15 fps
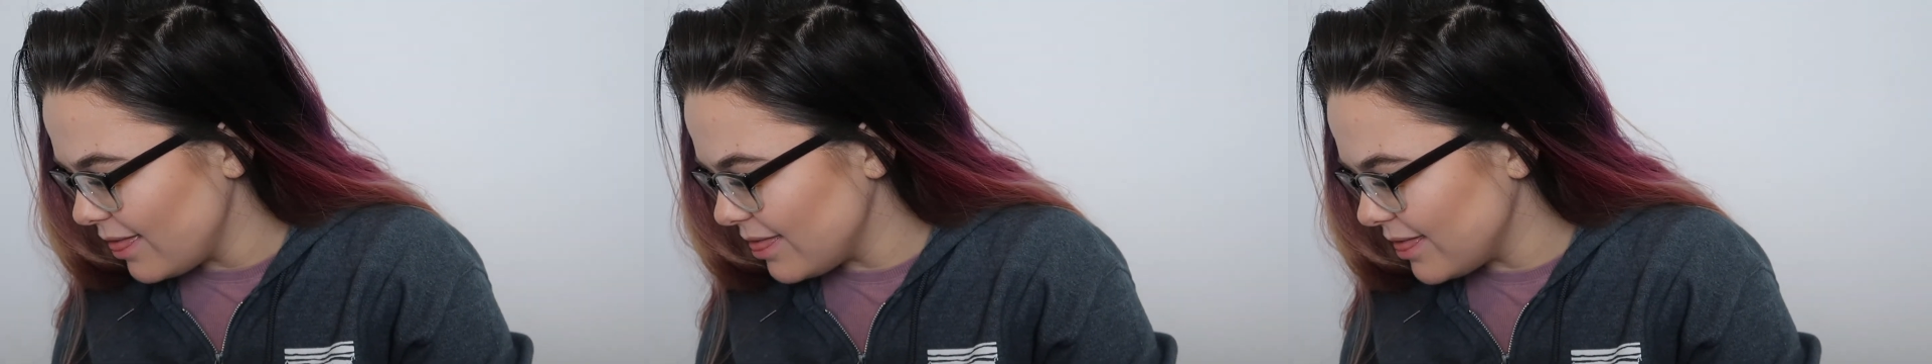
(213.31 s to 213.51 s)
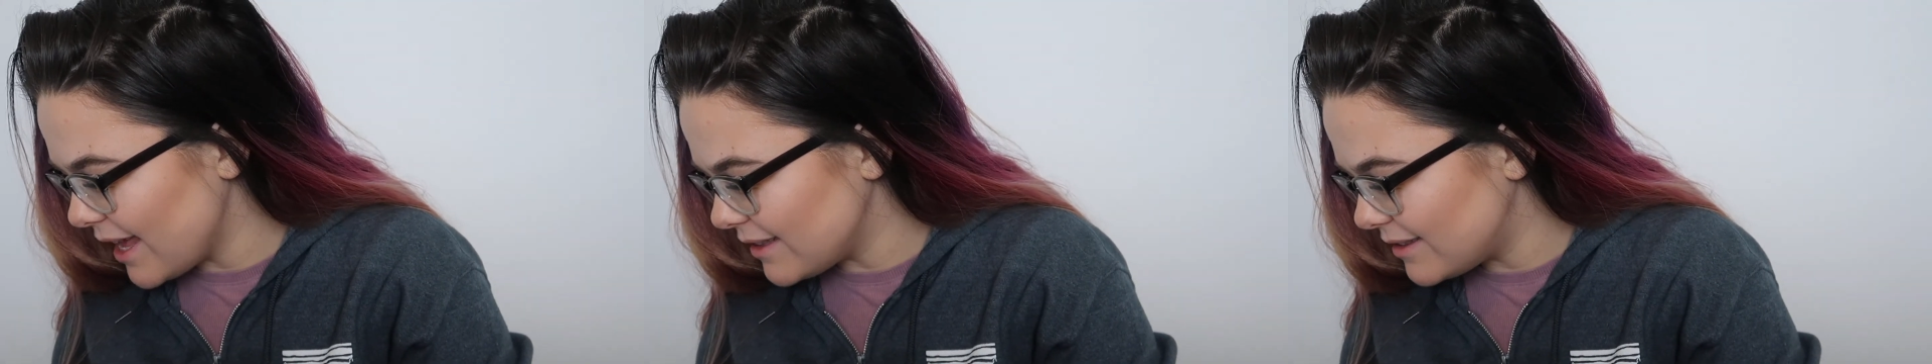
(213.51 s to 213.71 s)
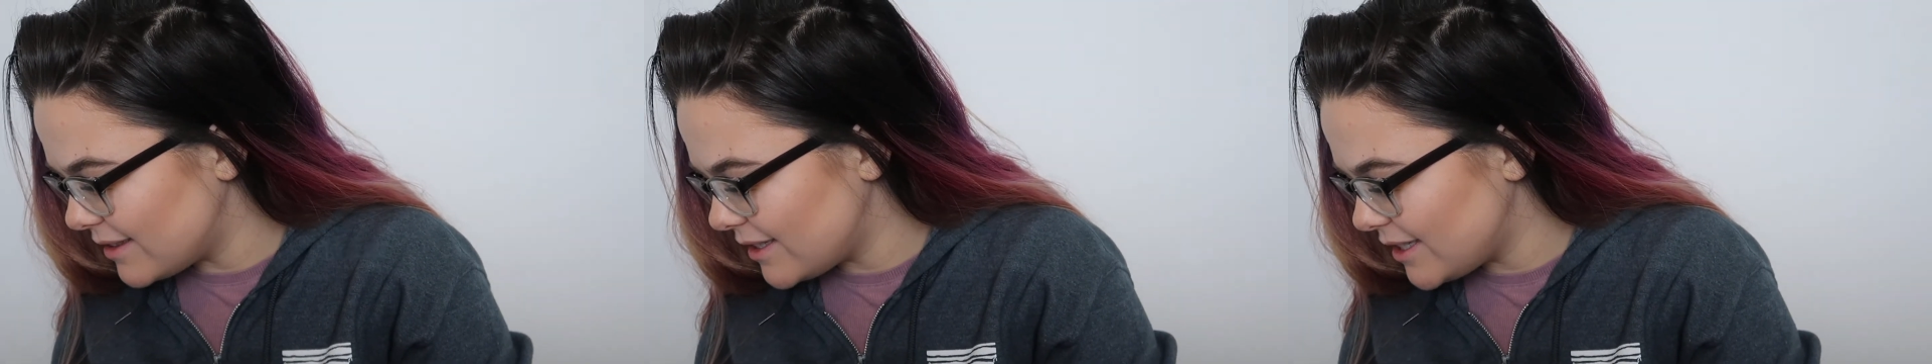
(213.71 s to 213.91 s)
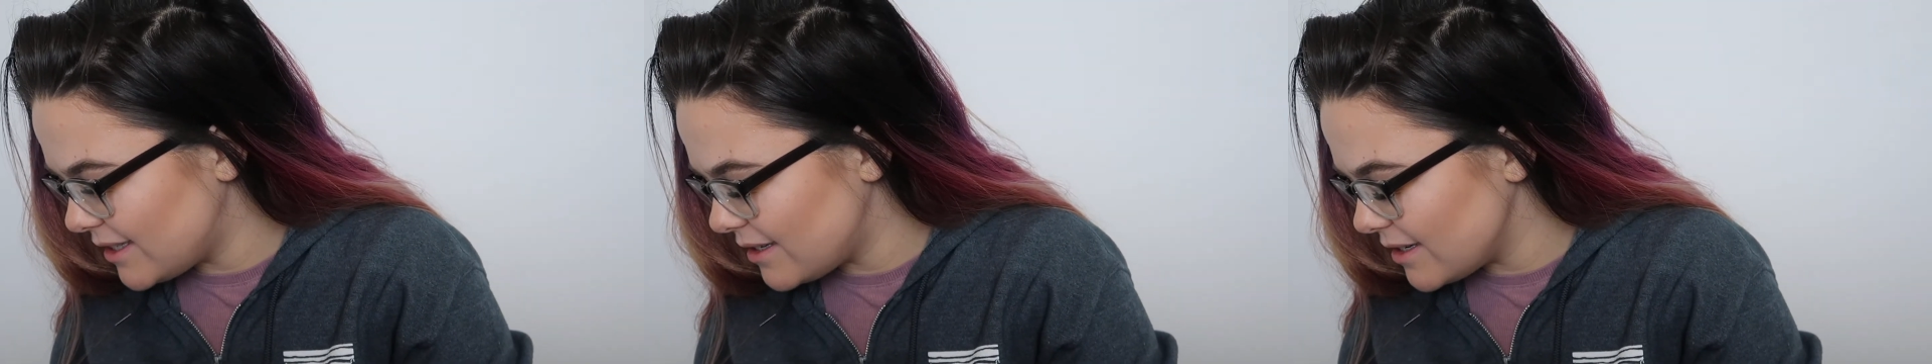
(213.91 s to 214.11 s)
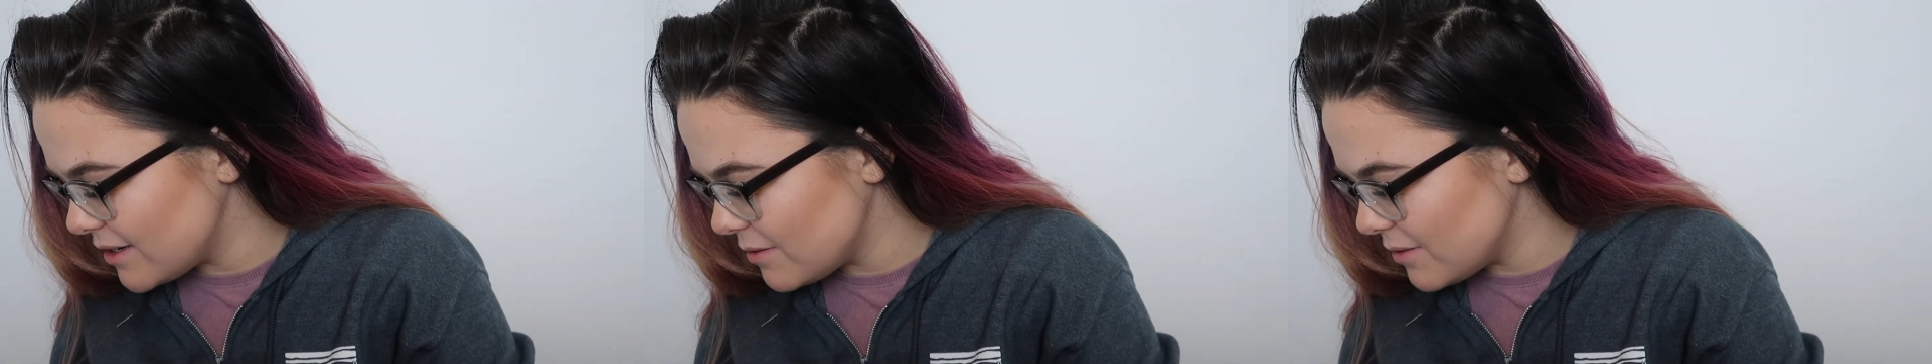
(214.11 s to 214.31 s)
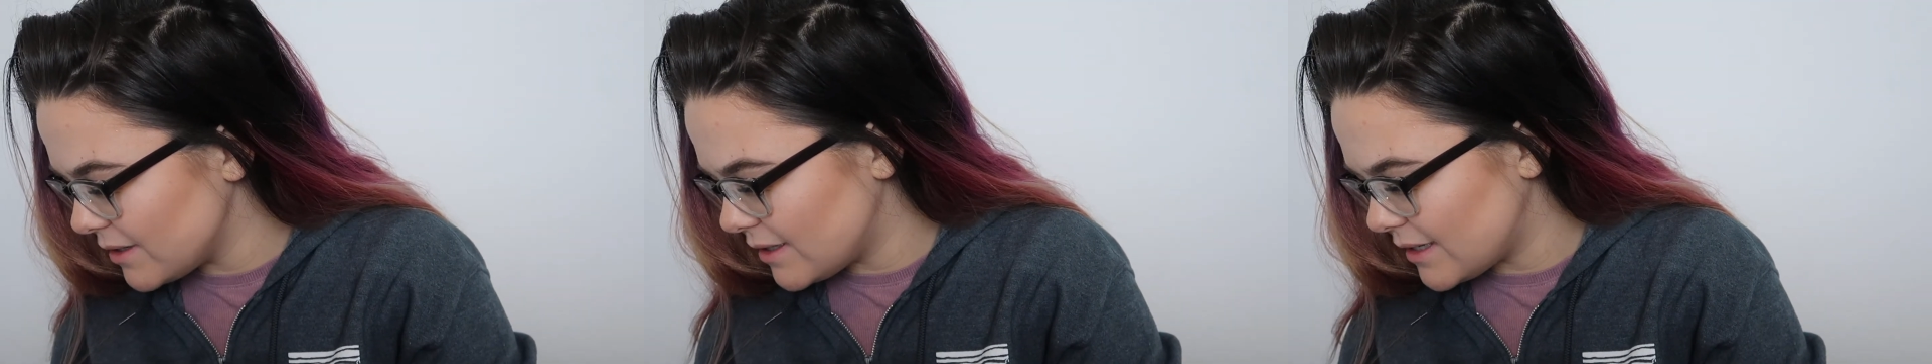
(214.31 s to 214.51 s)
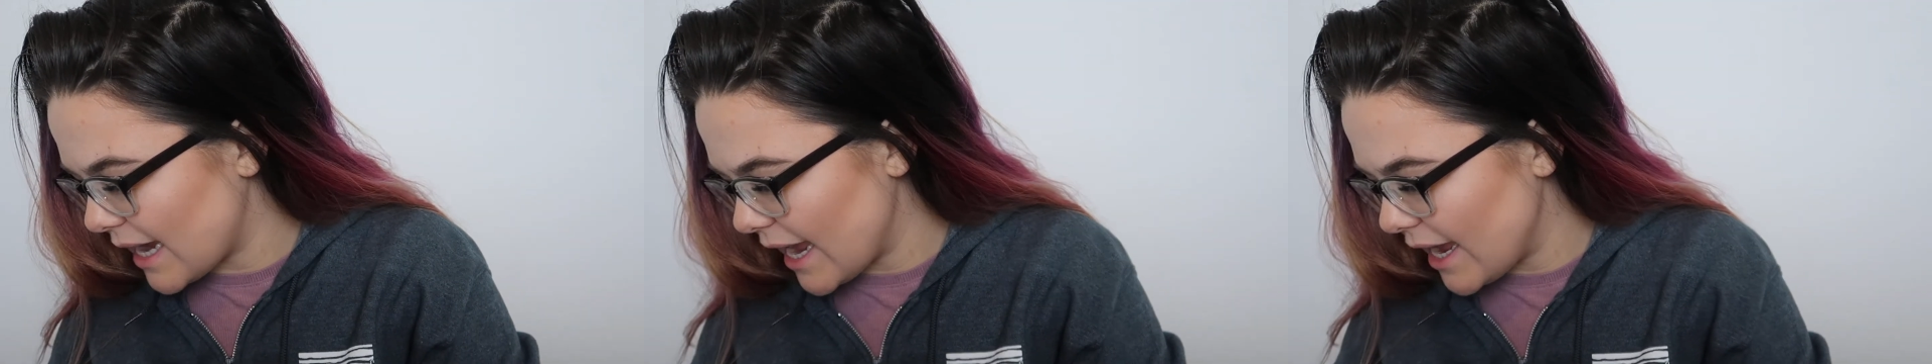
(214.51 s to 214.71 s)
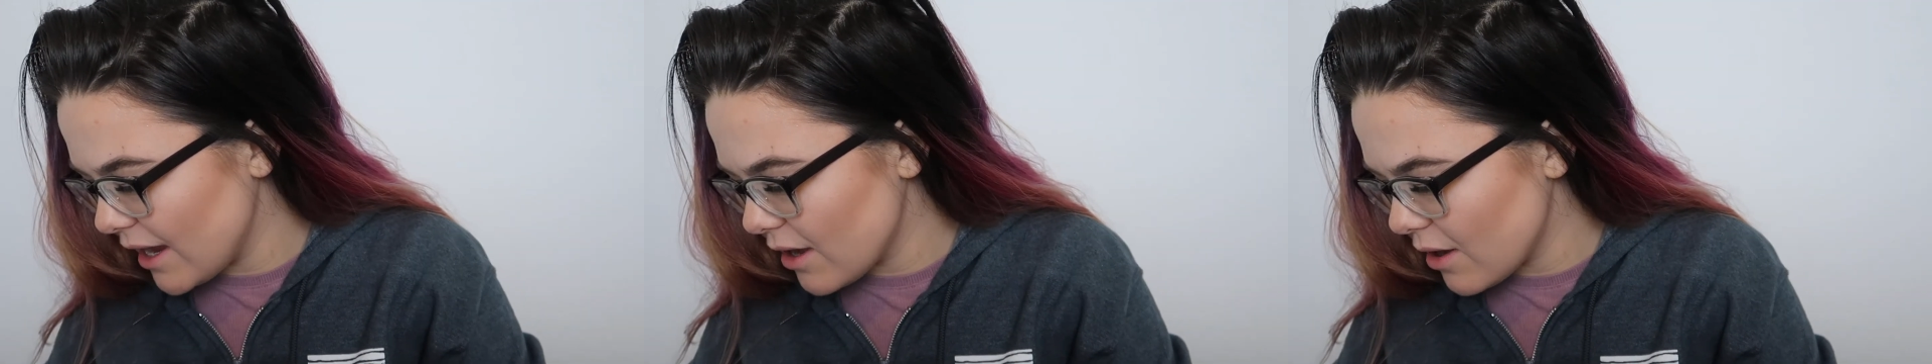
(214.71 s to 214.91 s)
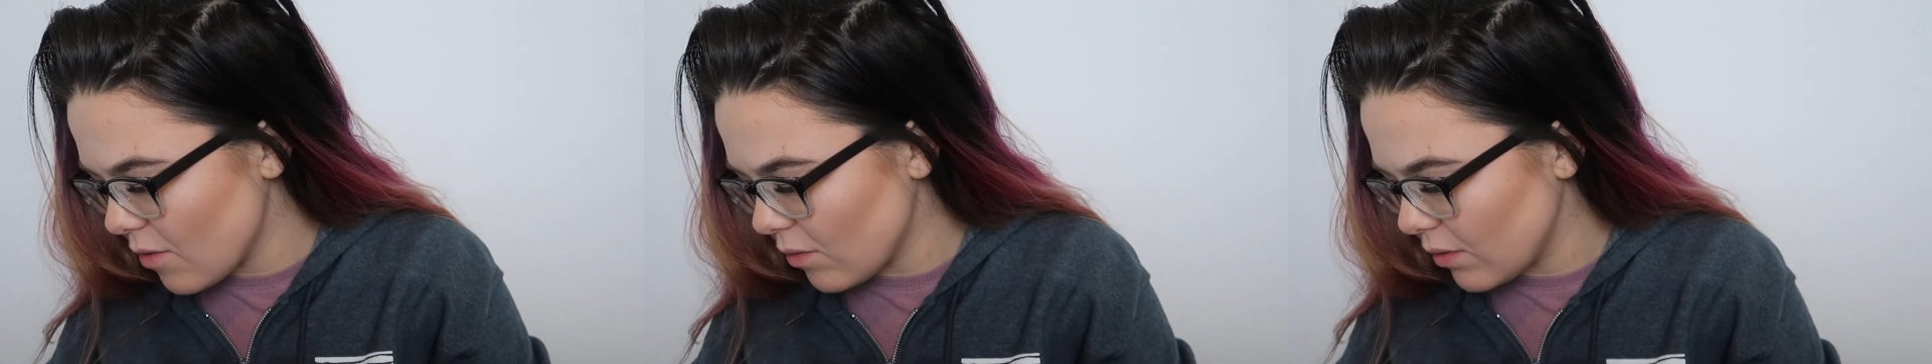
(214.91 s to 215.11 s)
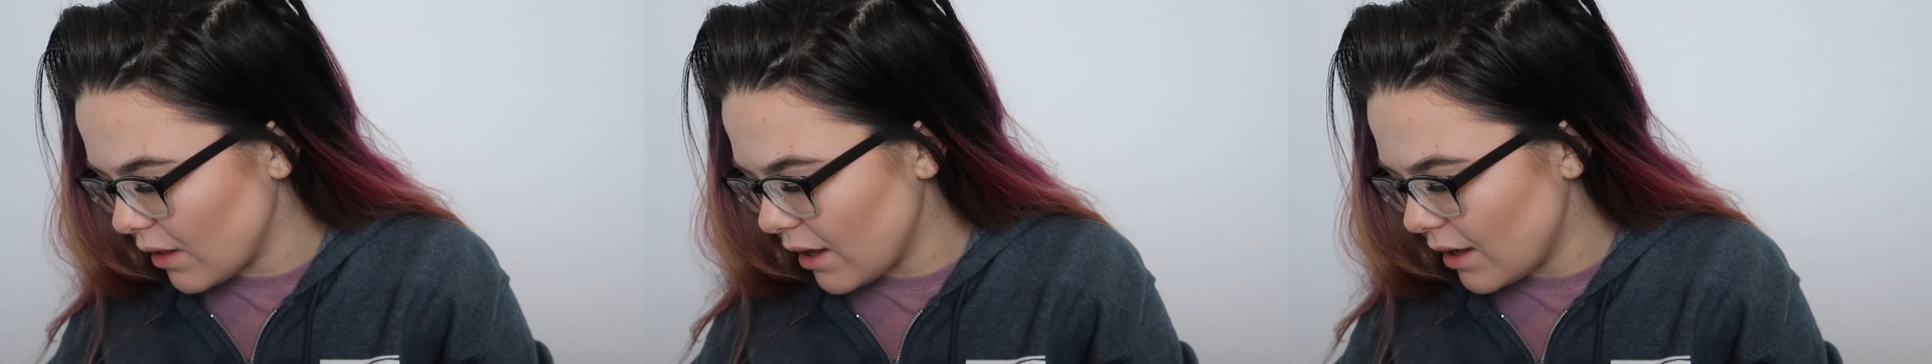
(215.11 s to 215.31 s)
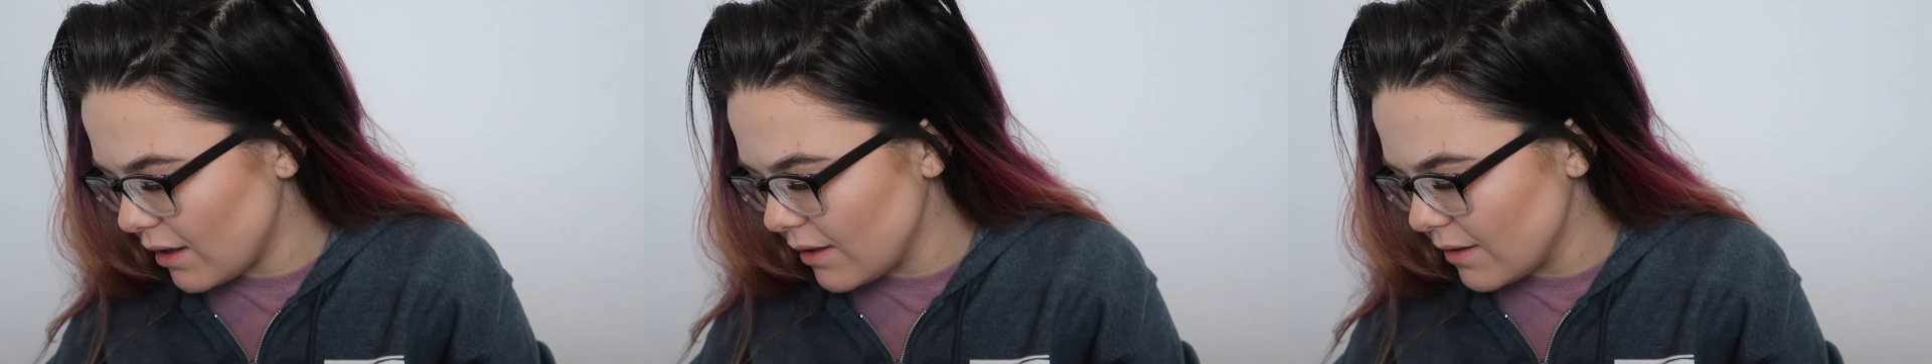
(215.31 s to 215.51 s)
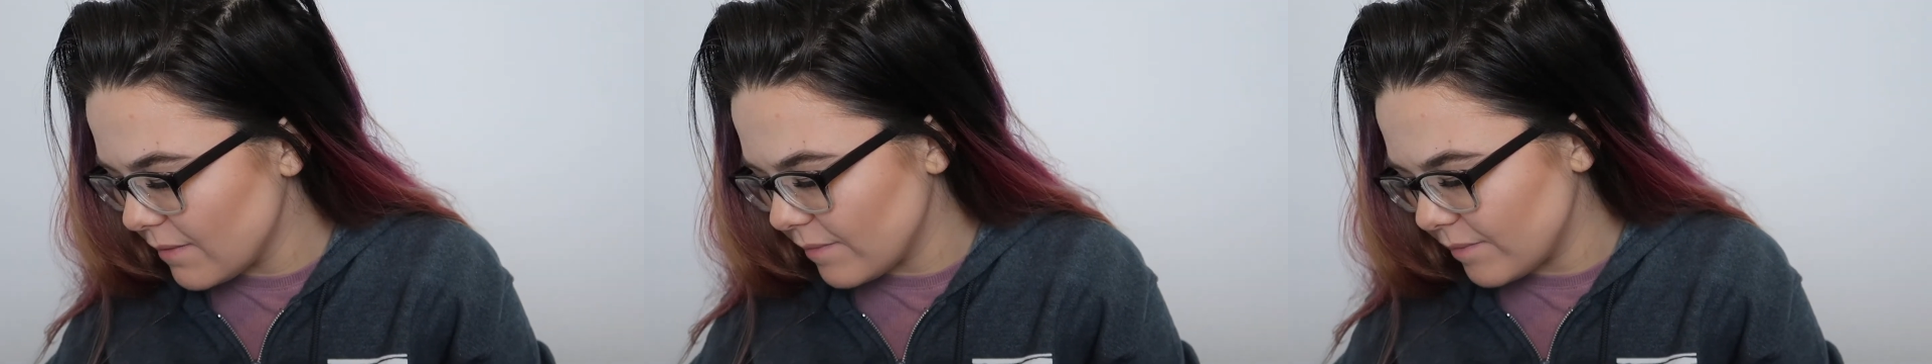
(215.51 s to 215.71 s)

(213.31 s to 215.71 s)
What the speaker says: let's do Diet Cola.